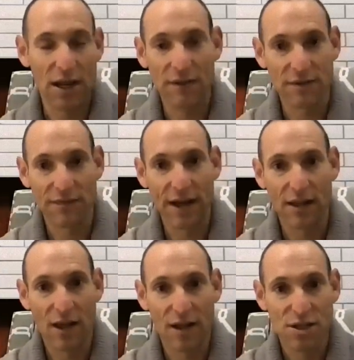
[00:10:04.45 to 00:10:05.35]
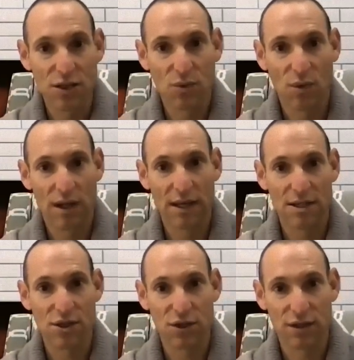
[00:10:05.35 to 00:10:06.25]
You have to file a lawsuit in a
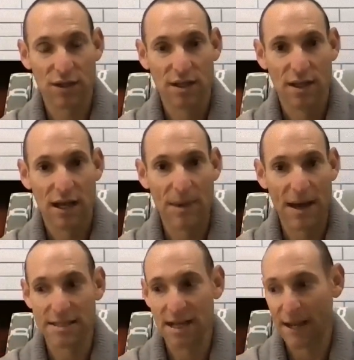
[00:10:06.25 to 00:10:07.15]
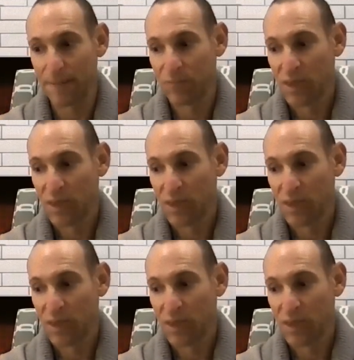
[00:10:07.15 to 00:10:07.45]
certain amount of time.